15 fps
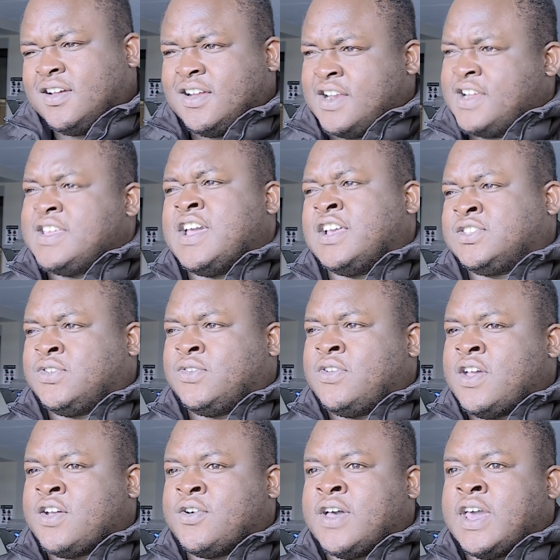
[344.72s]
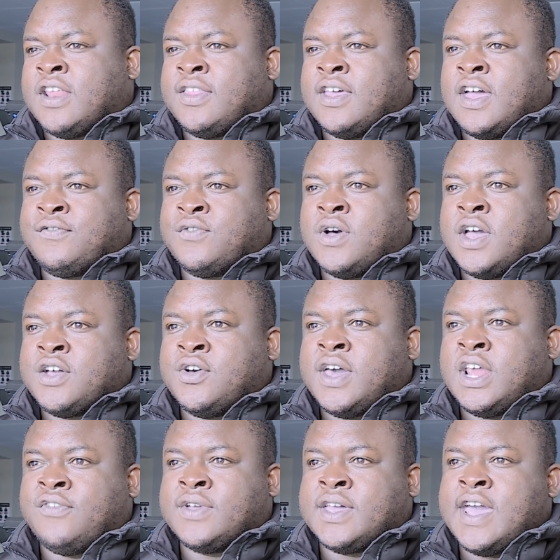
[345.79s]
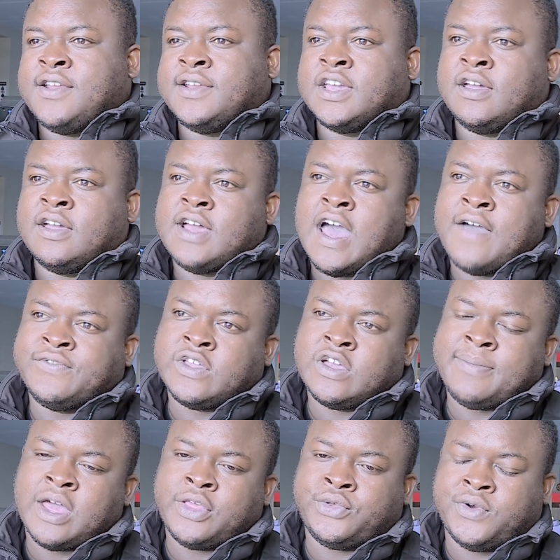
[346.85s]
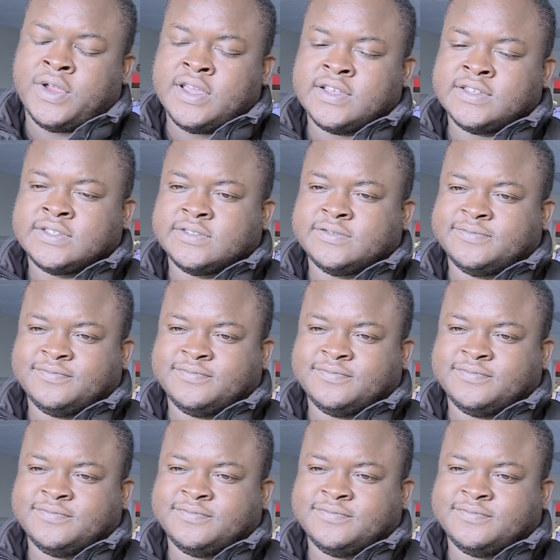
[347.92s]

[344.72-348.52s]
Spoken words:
And, yeah, so I got out of accounting after about 3 years.